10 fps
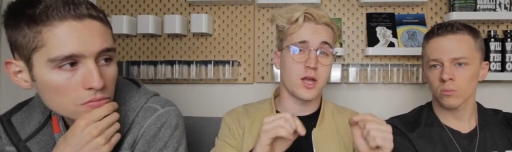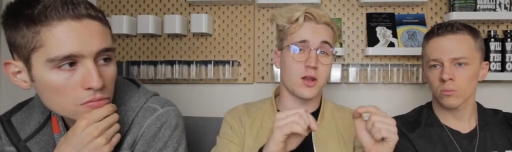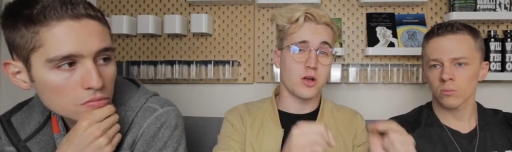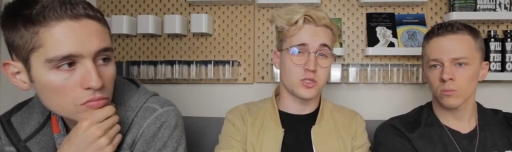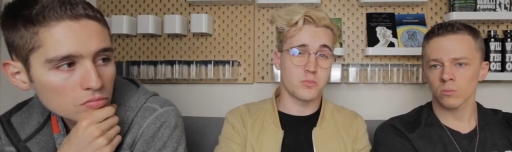Speaker 1: and
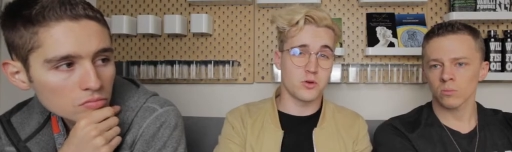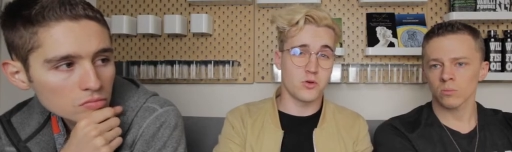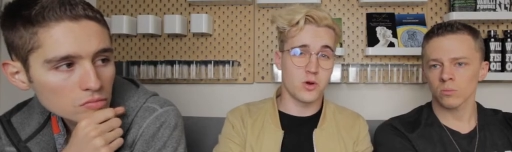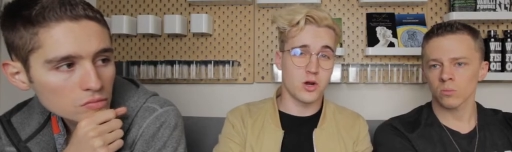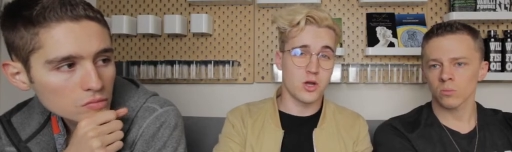
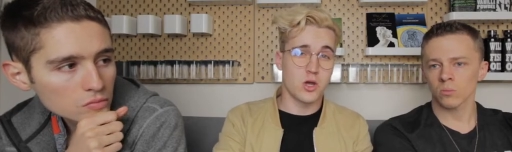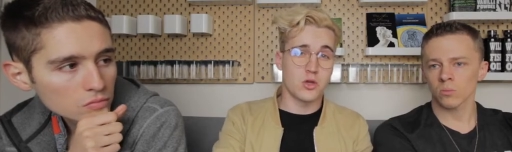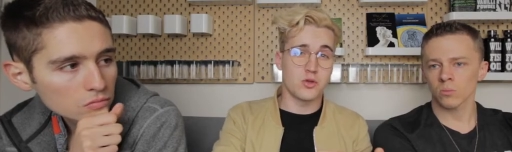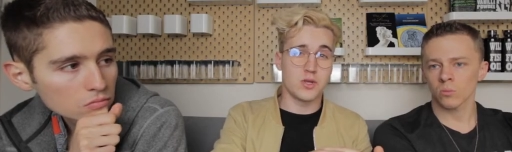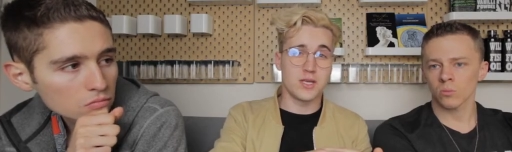entrepreneur,
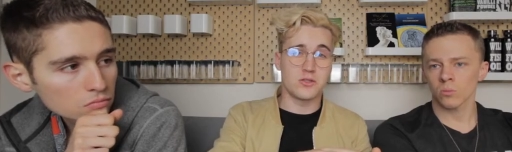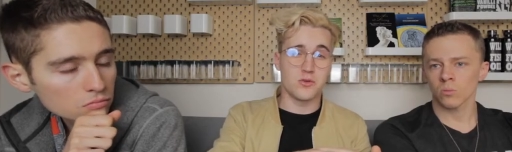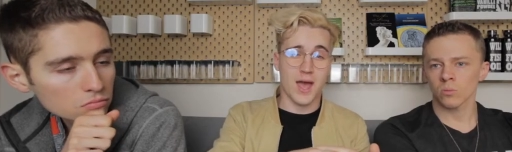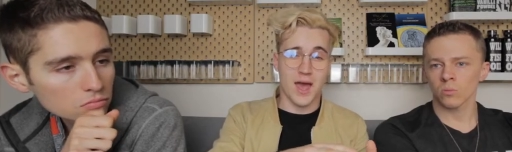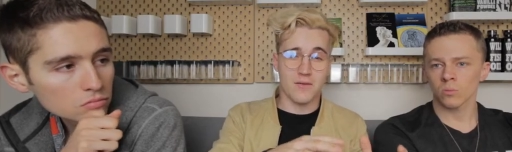you need to
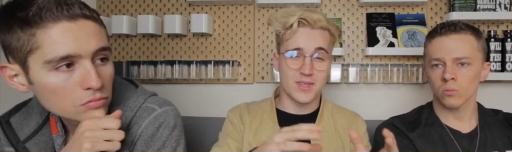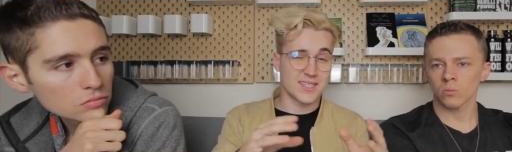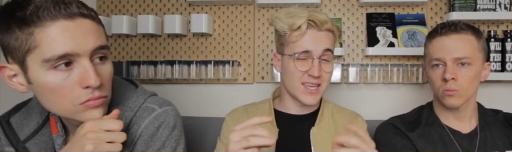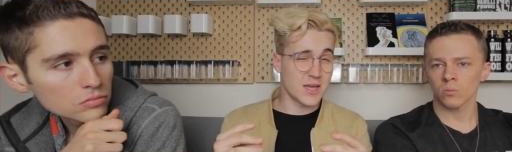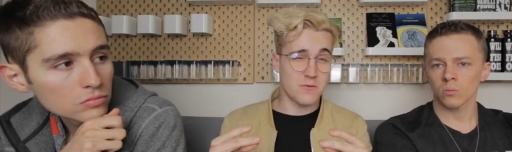have
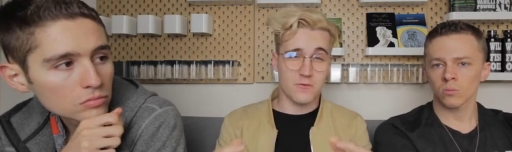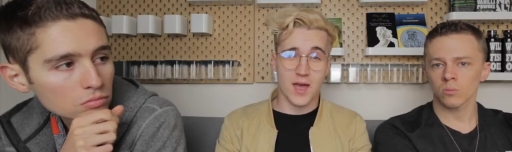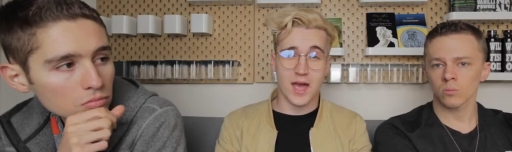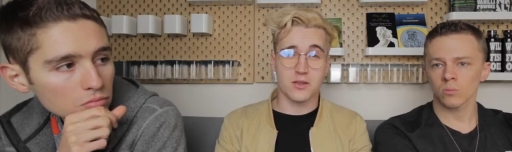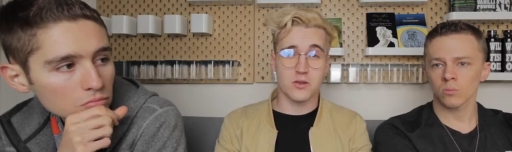this it
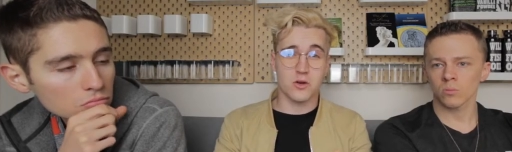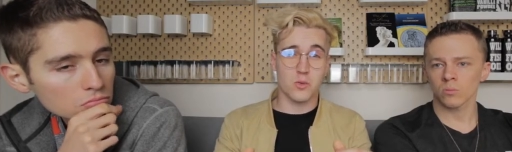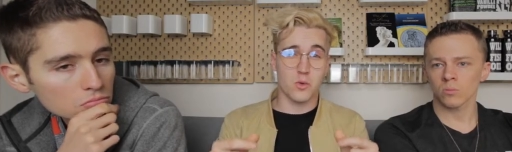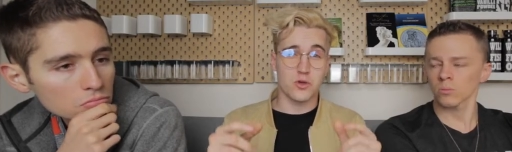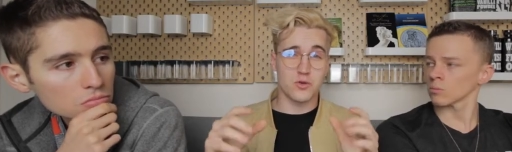factor
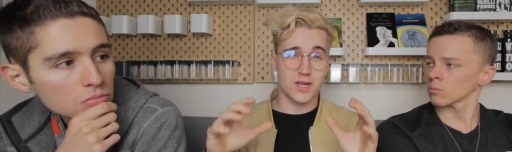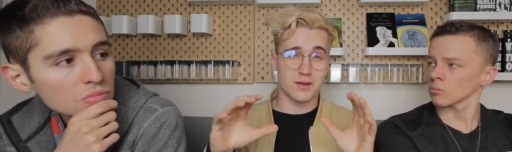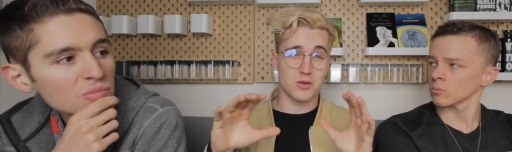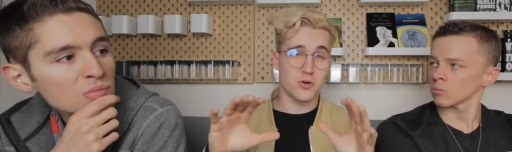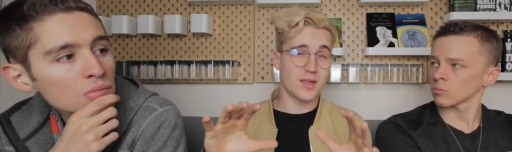where you can
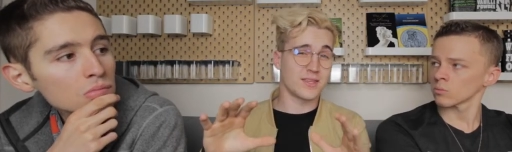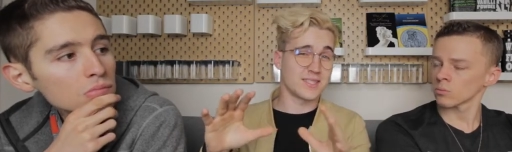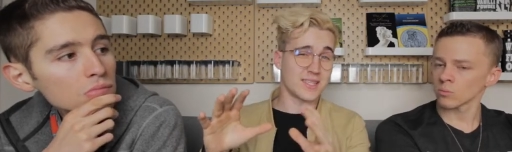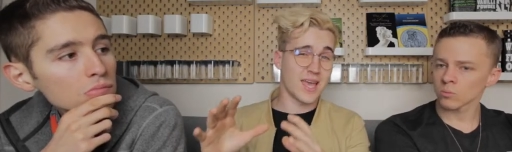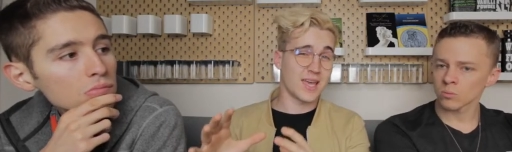create this
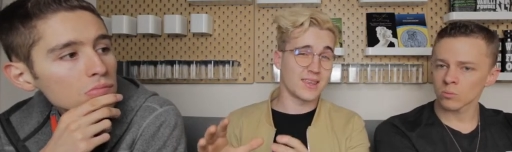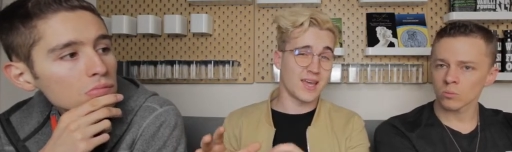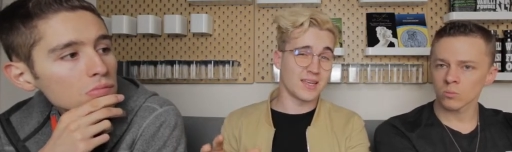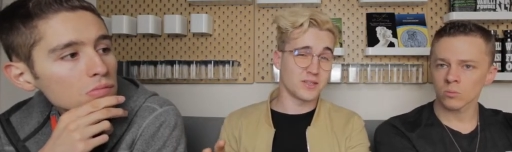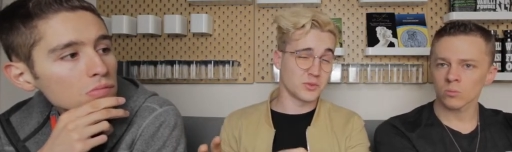thing
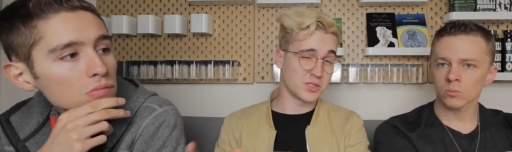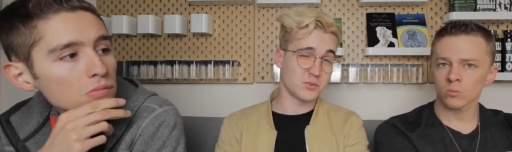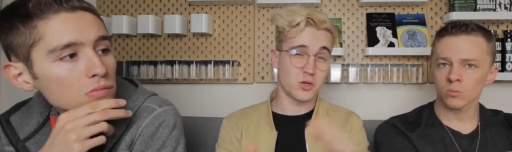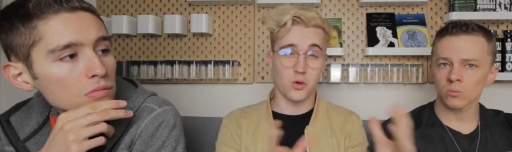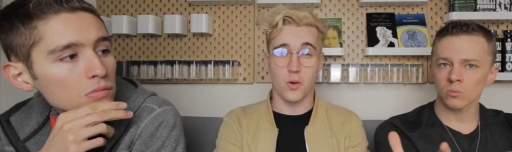that it was
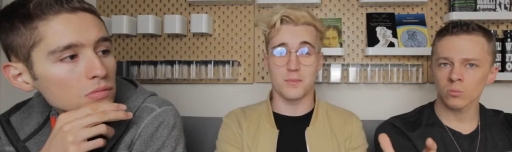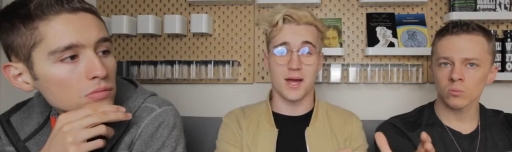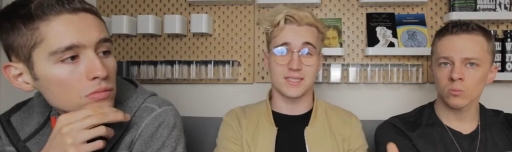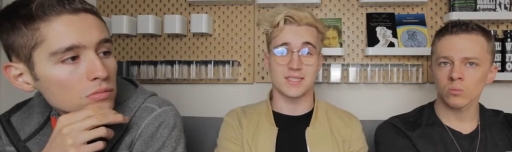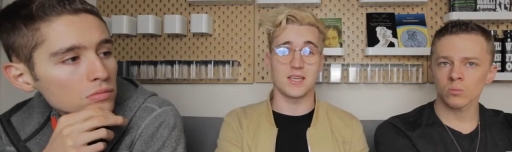coined
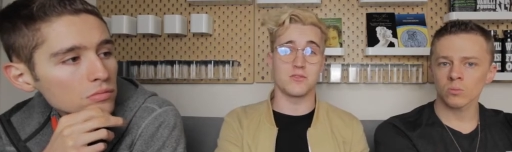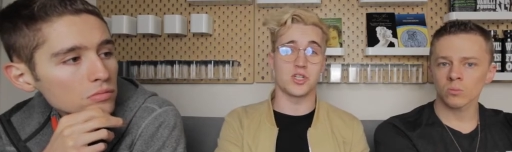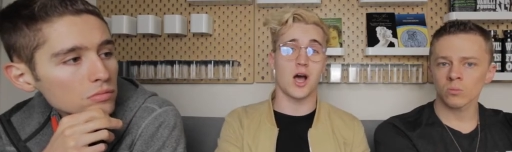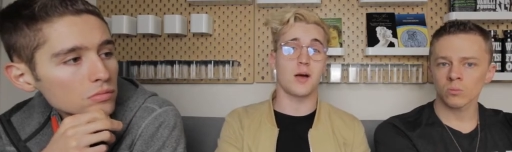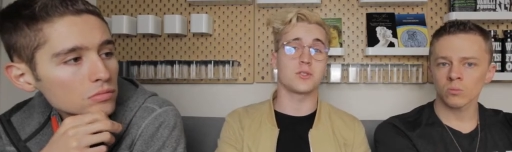by Steve
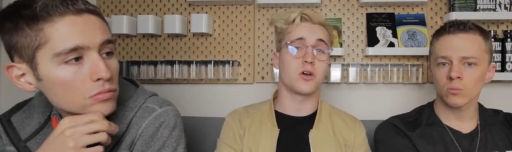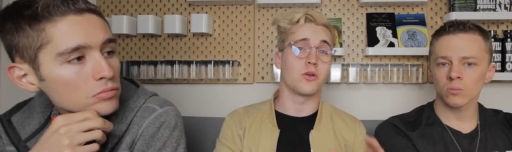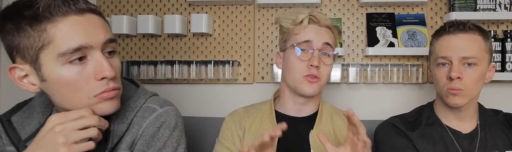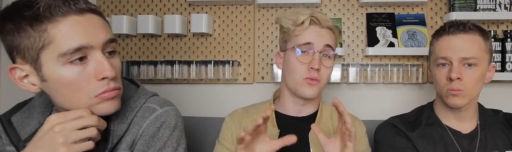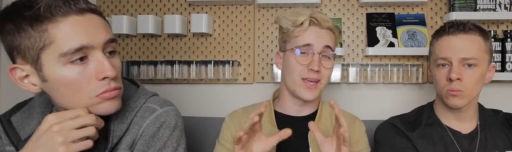Jobs
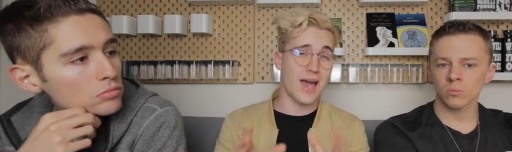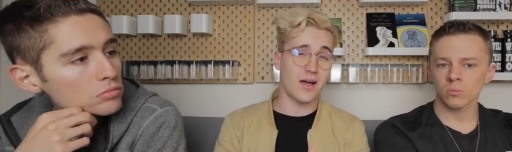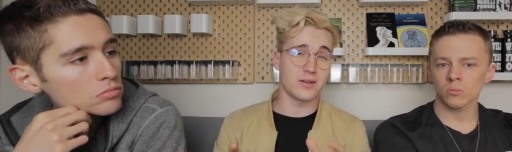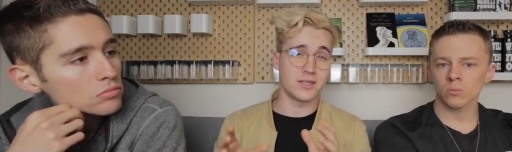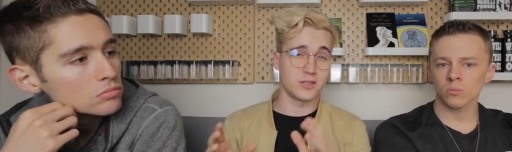called the
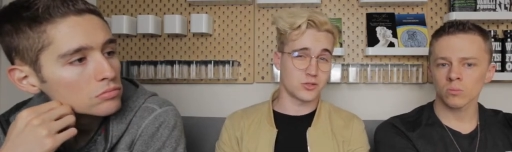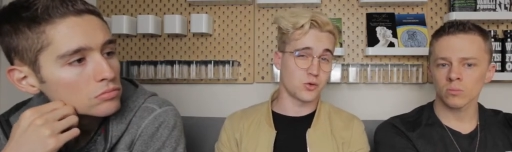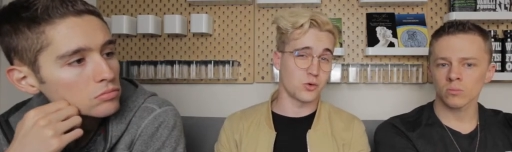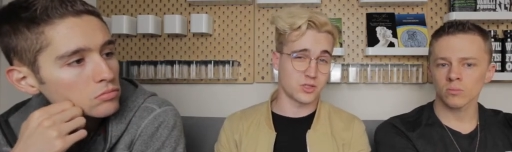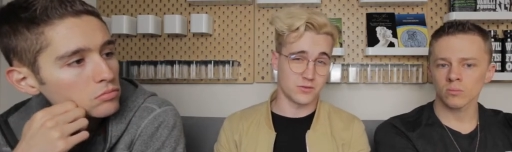reality
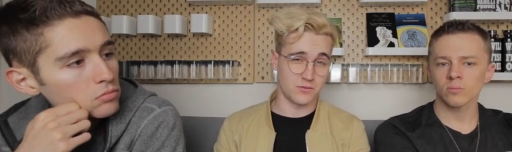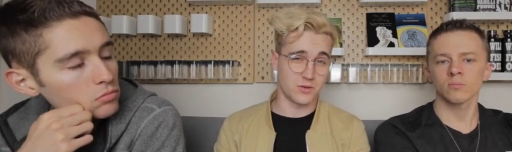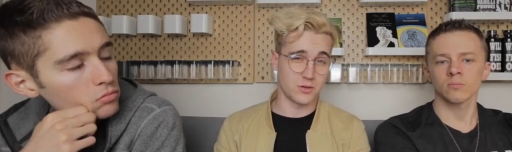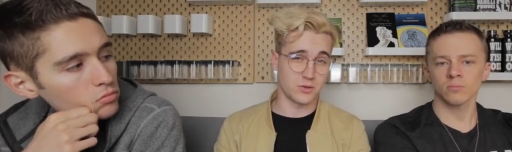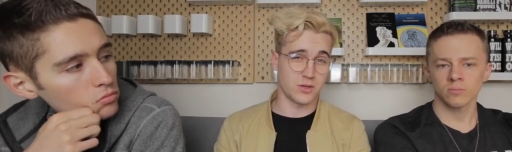distortion
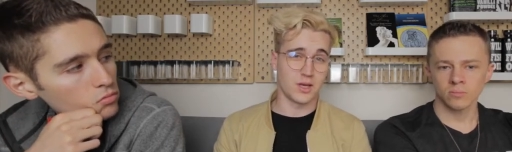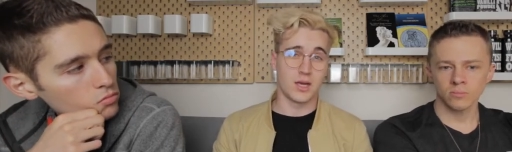field.